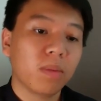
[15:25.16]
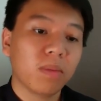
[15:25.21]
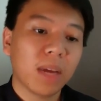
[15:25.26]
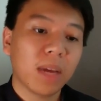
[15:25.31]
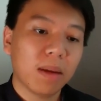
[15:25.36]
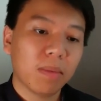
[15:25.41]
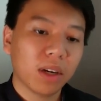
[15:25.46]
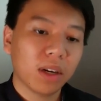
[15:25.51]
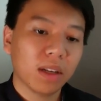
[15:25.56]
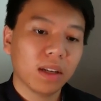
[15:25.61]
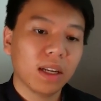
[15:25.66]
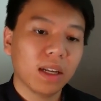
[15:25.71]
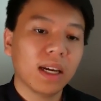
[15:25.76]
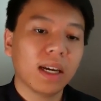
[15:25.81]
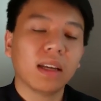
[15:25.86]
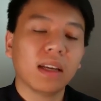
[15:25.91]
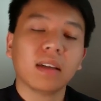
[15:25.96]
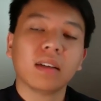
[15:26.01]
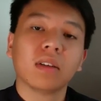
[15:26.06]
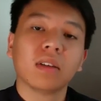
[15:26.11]
we map and
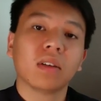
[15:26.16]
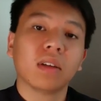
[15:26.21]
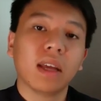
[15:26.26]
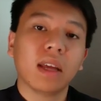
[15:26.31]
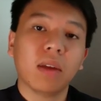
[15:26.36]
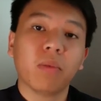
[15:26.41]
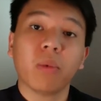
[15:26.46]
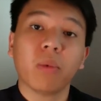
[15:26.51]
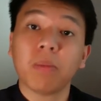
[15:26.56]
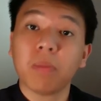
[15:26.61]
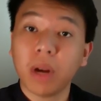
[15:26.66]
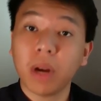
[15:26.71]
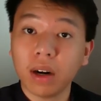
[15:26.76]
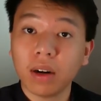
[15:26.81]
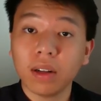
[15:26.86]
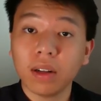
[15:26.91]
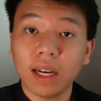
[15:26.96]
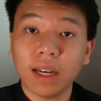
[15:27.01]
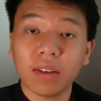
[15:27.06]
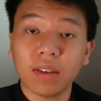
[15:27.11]
align, and we
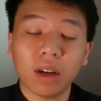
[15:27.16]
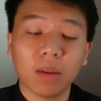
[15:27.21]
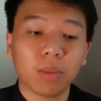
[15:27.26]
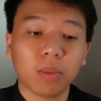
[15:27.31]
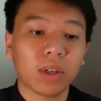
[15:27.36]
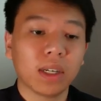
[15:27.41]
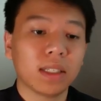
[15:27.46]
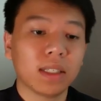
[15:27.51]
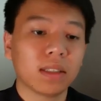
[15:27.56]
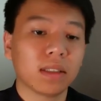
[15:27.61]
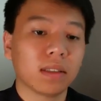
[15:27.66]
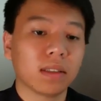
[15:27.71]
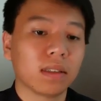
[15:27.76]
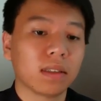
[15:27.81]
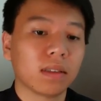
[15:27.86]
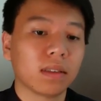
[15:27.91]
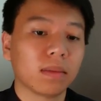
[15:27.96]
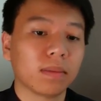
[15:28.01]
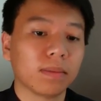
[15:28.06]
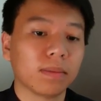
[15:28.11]
parallelize
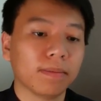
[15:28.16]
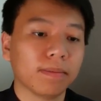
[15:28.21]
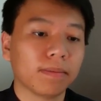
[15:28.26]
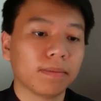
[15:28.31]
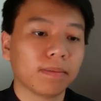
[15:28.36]
operations.